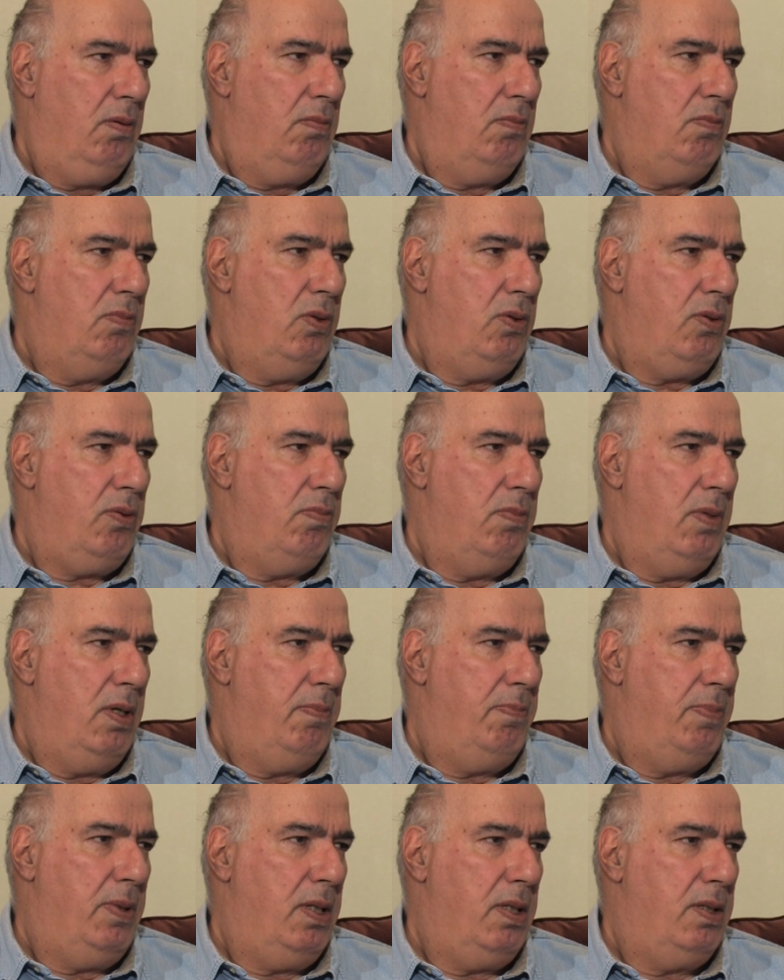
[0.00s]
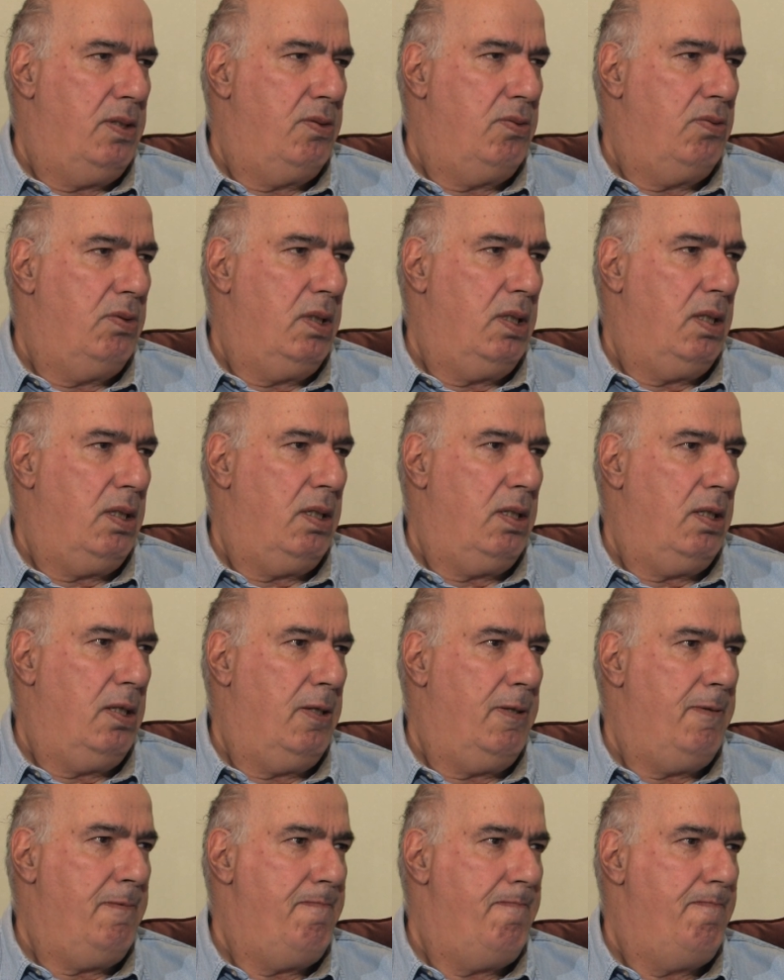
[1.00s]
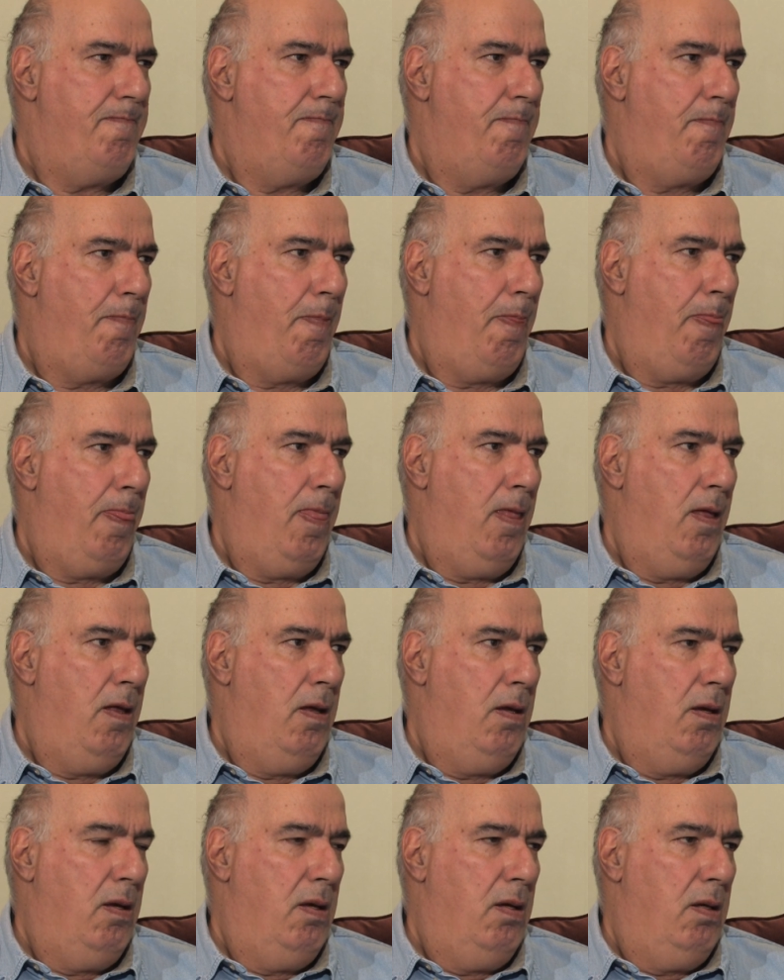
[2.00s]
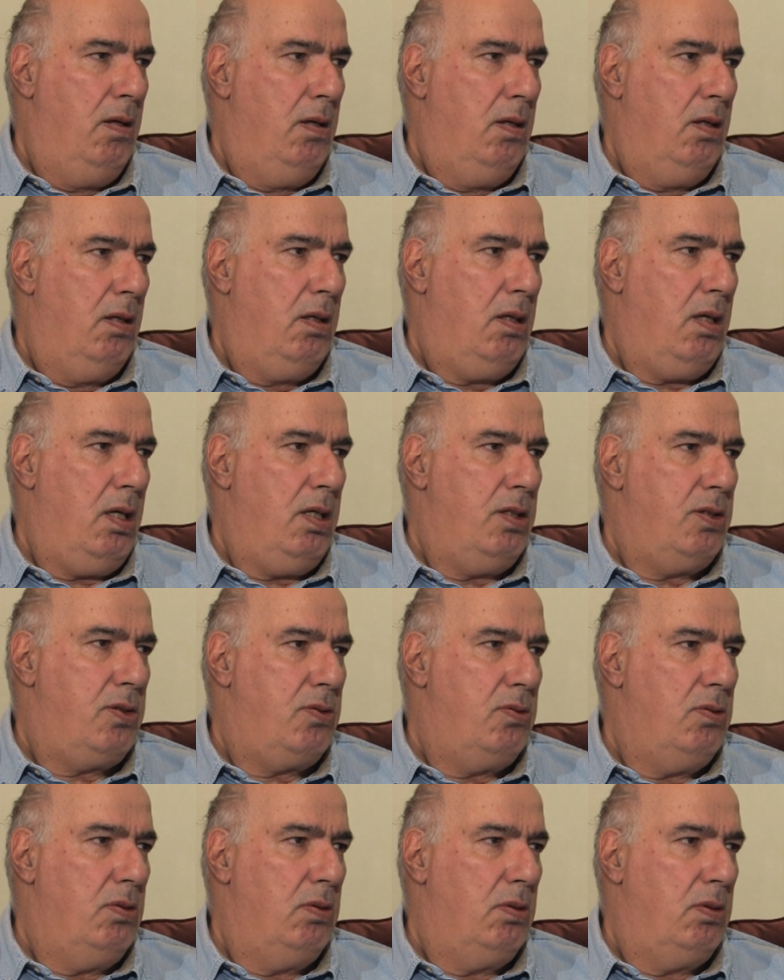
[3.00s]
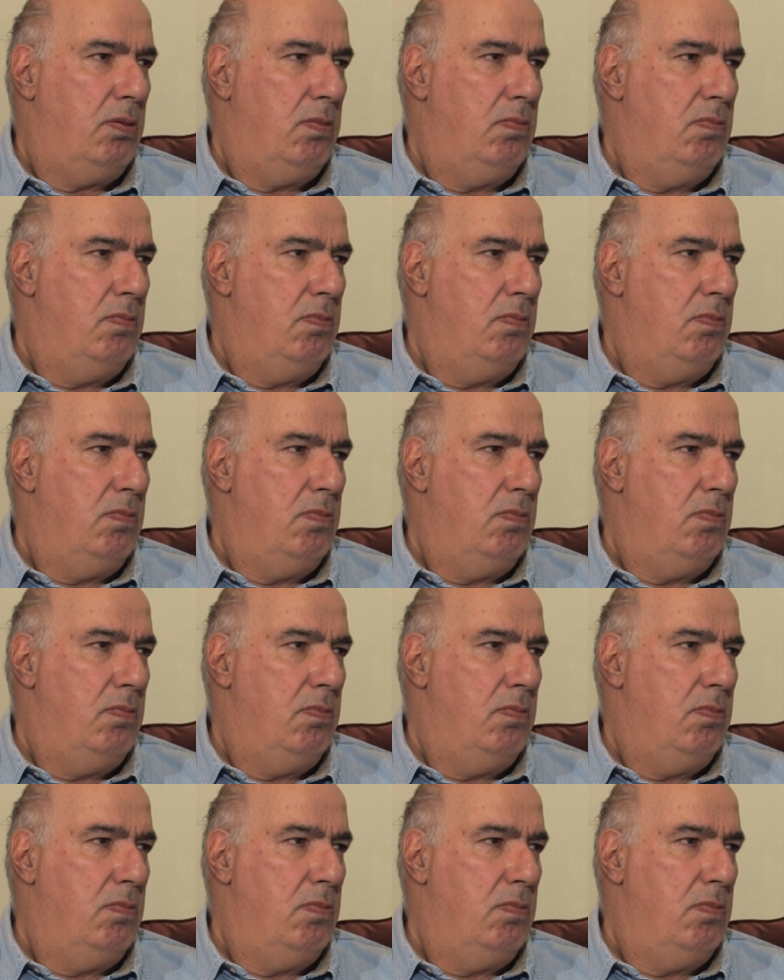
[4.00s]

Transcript: Both my parents were uh, high school